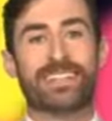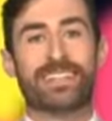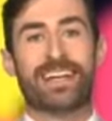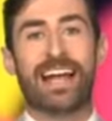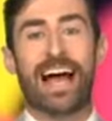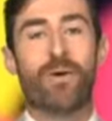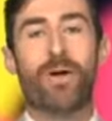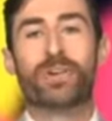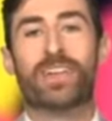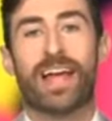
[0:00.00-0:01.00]
And how
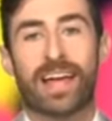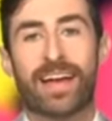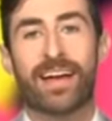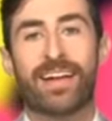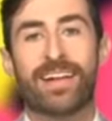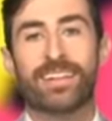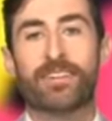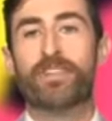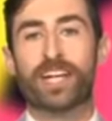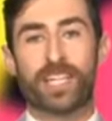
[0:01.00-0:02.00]
old are they? To
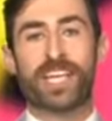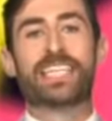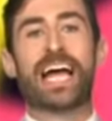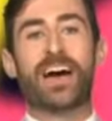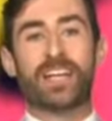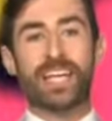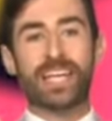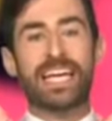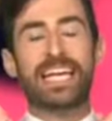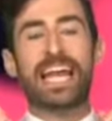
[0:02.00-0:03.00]
flesh things out, you
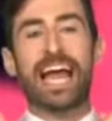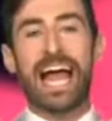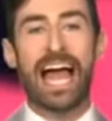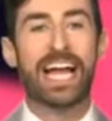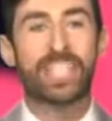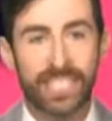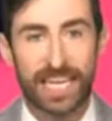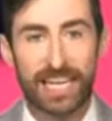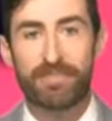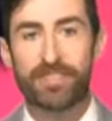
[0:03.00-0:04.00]
need
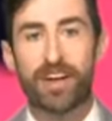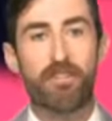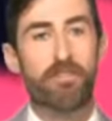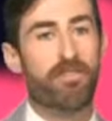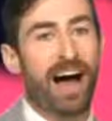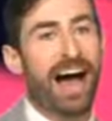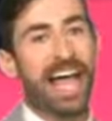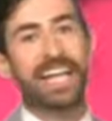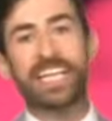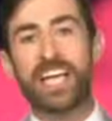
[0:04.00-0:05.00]
adjectives.
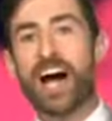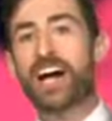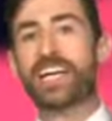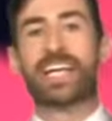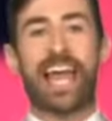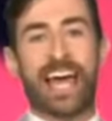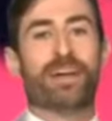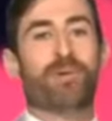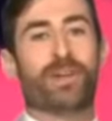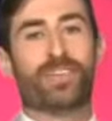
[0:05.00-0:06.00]
Fine young
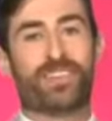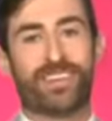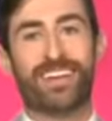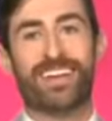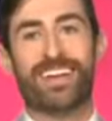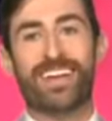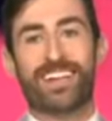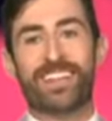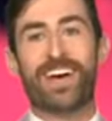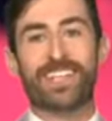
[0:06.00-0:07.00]
cannibals.
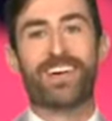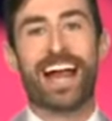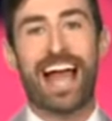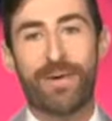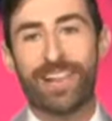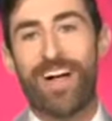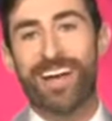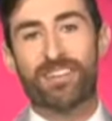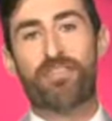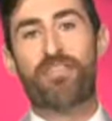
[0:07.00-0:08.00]
Those are, and we
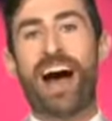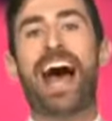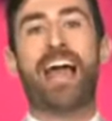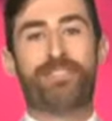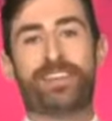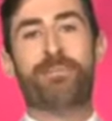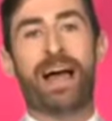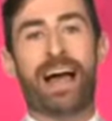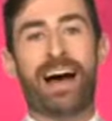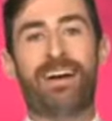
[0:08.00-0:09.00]
lost five
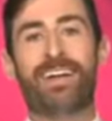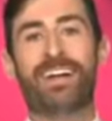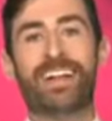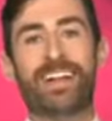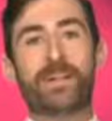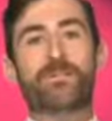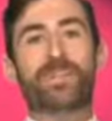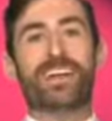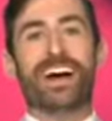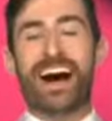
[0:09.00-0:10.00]
somehow
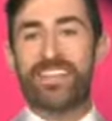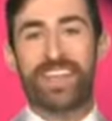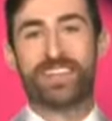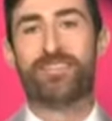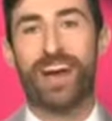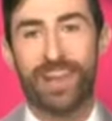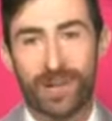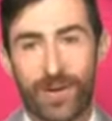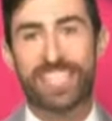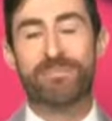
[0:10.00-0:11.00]
on this final
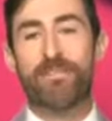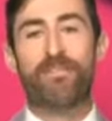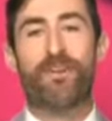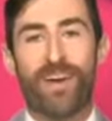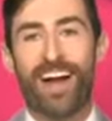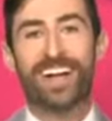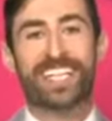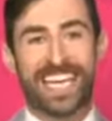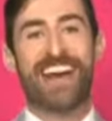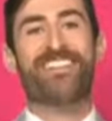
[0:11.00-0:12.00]
question, but
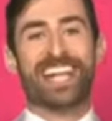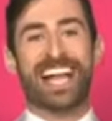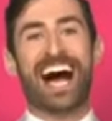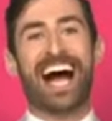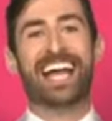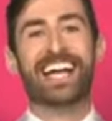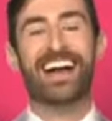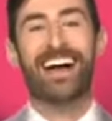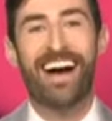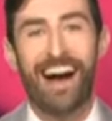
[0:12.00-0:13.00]
479
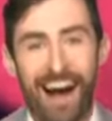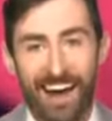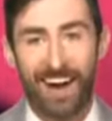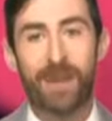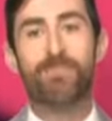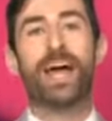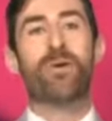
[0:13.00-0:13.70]
are our big